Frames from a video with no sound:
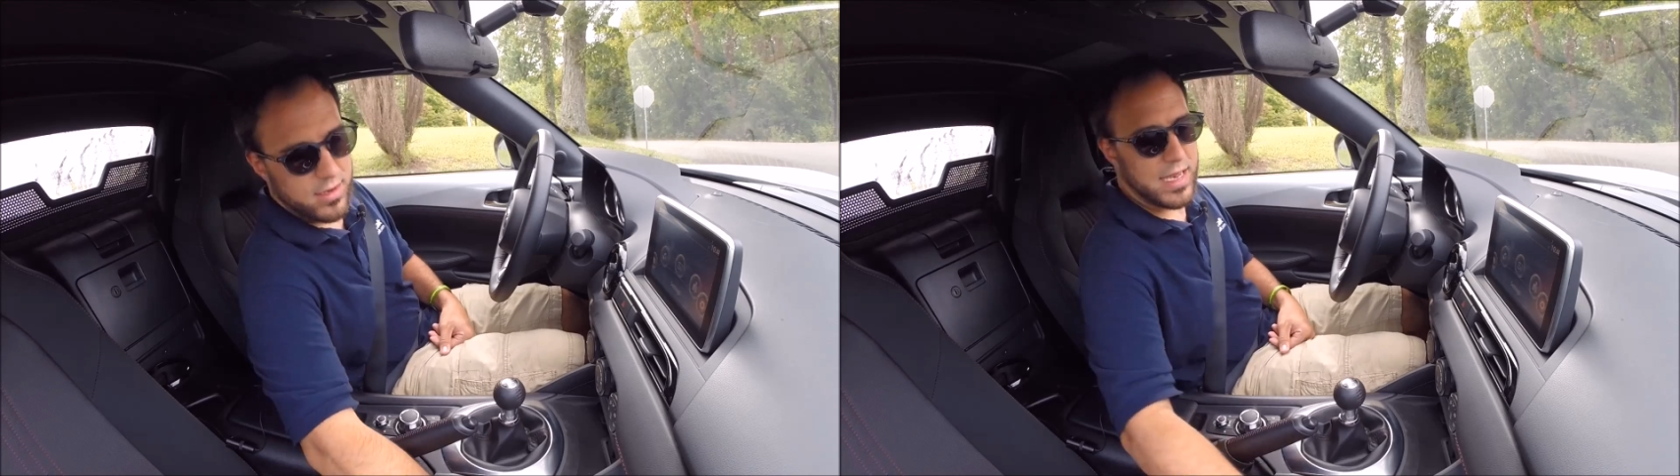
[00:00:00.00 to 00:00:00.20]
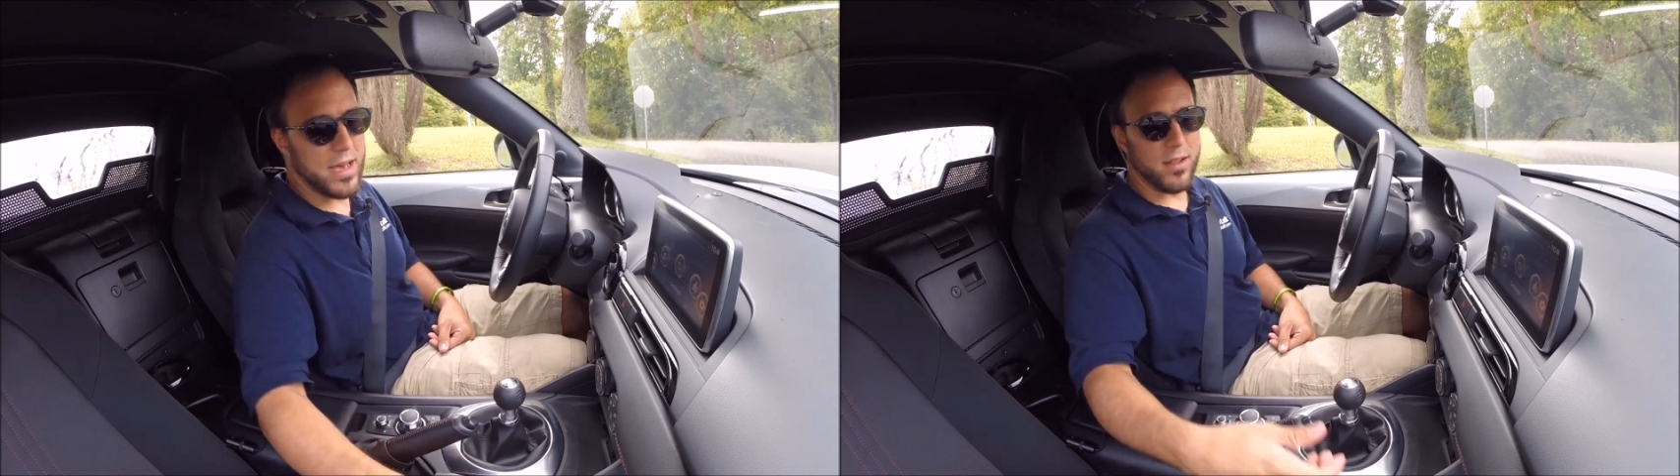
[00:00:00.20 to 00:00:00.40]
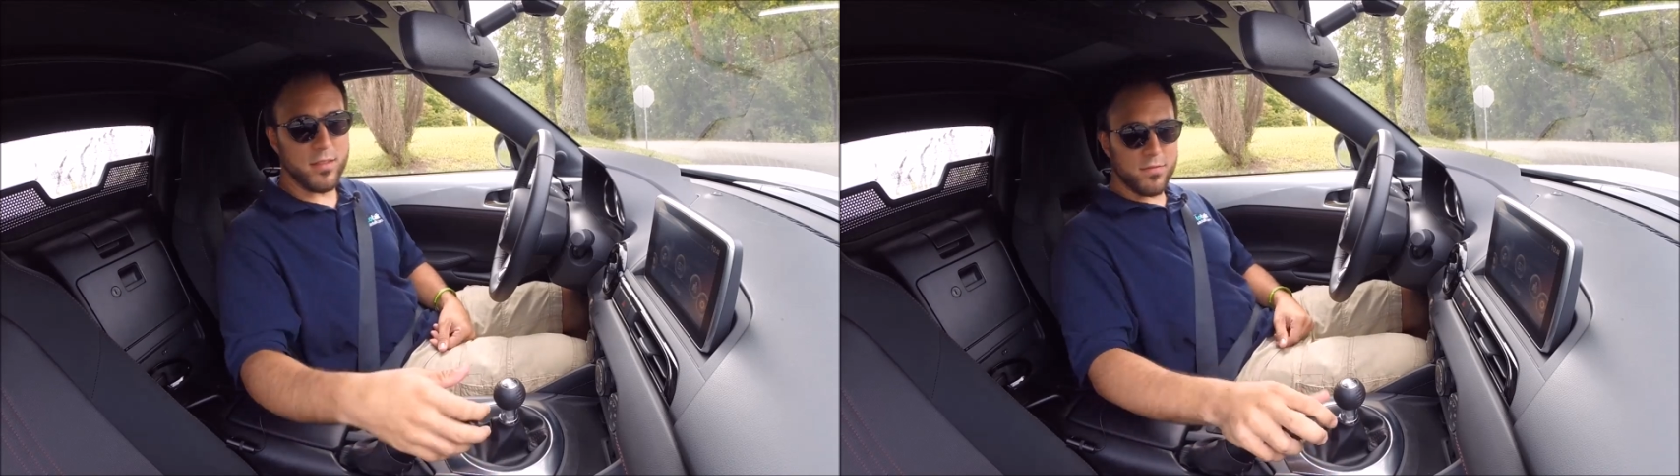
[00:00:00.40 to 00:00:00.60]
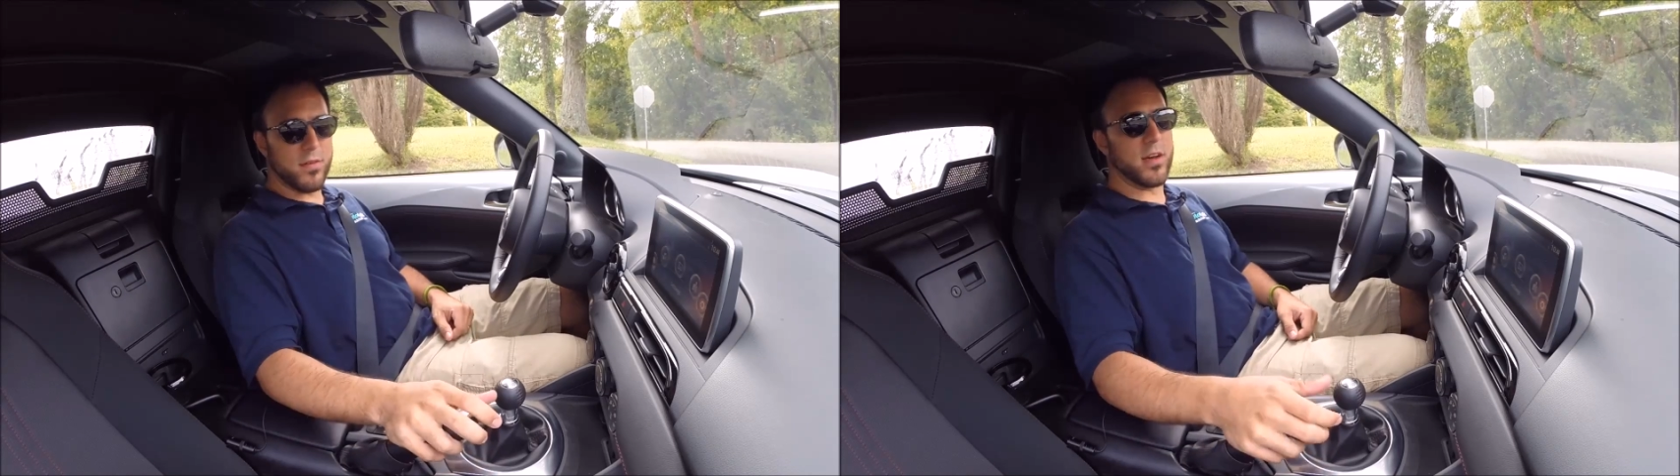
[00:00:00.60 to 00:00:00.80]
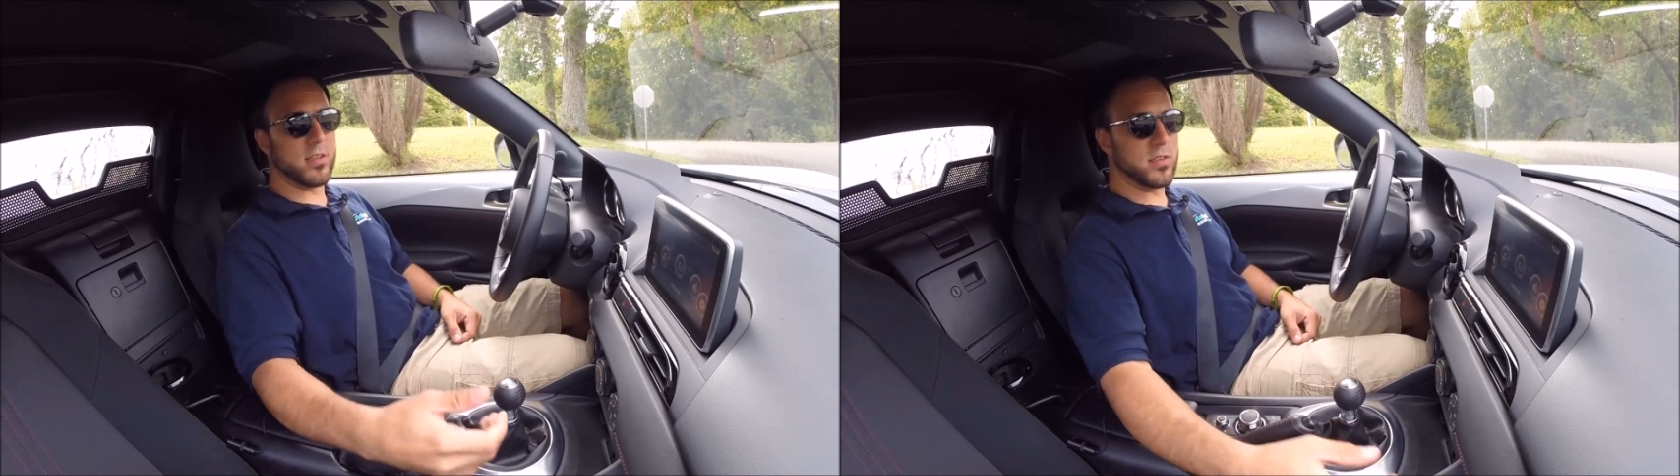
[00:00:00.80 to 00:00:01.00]
down in the
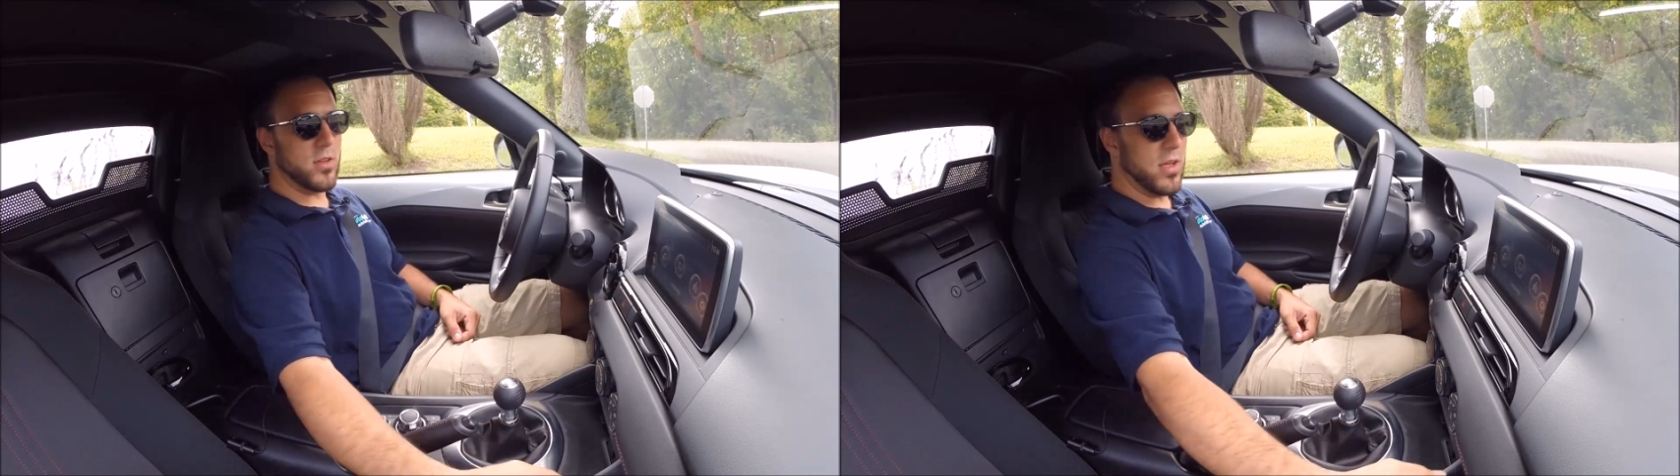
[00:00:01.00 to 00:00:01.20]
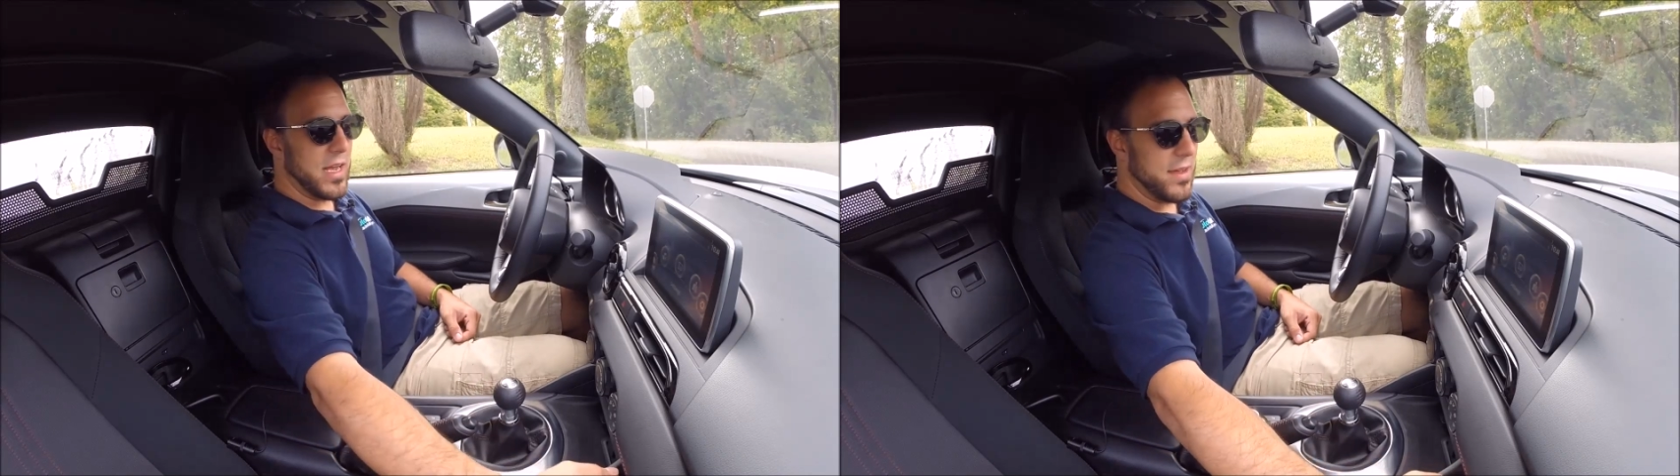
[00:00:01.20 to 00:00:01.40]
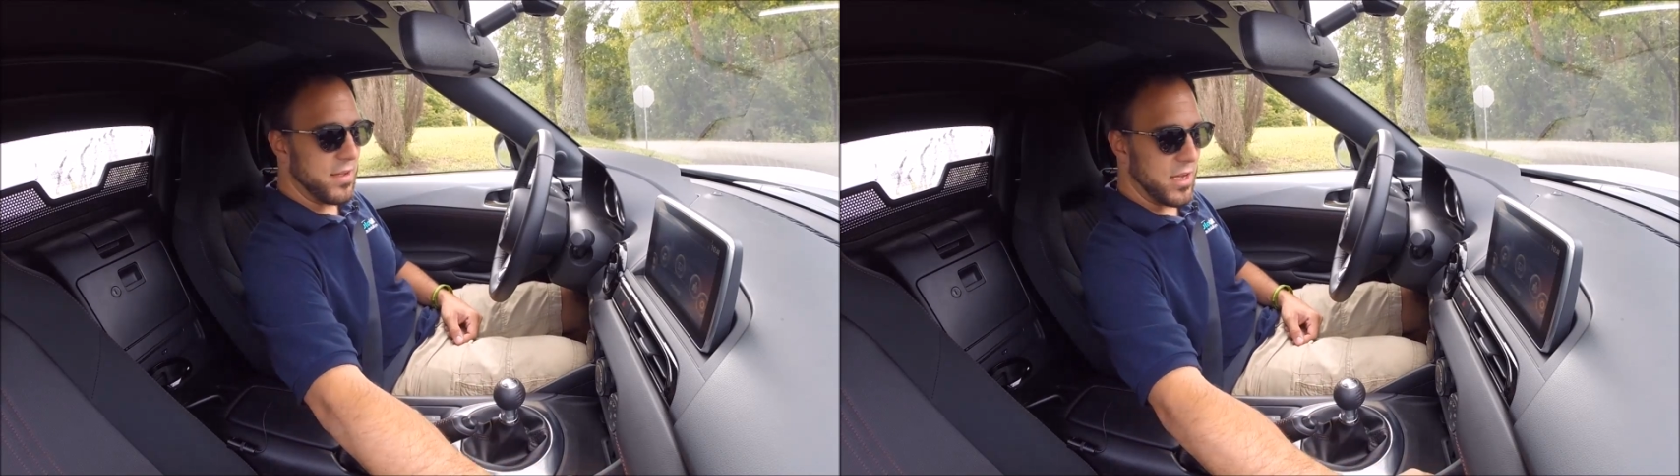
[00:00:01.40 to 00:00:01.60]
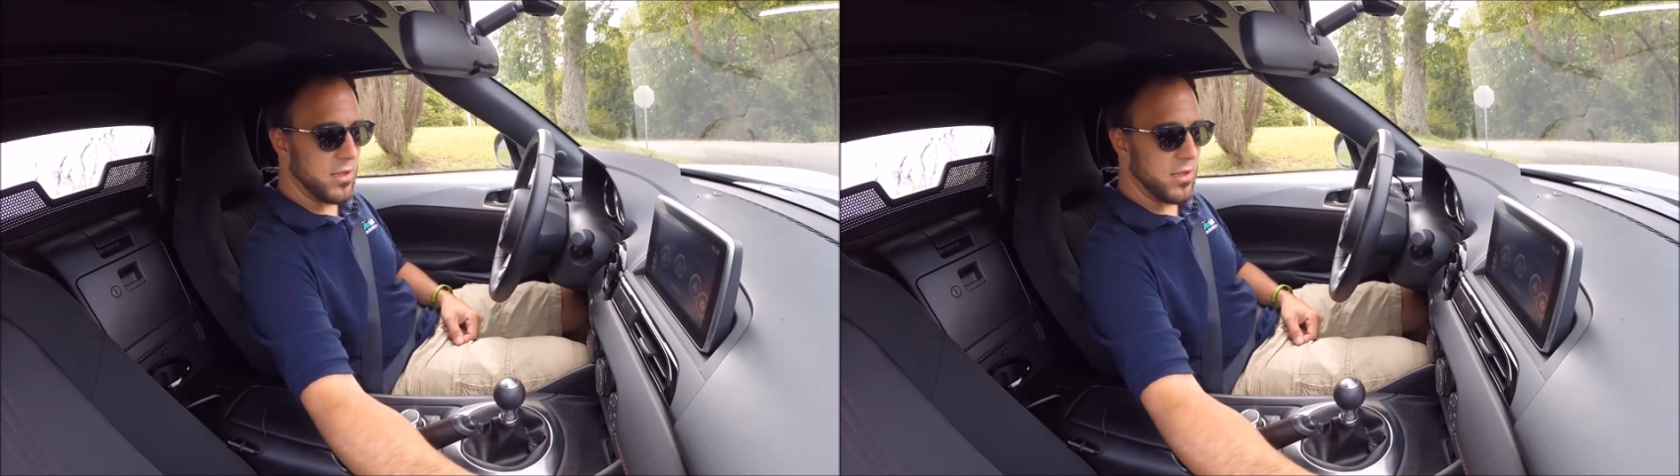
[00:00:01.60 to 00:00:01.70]
front, so you can have a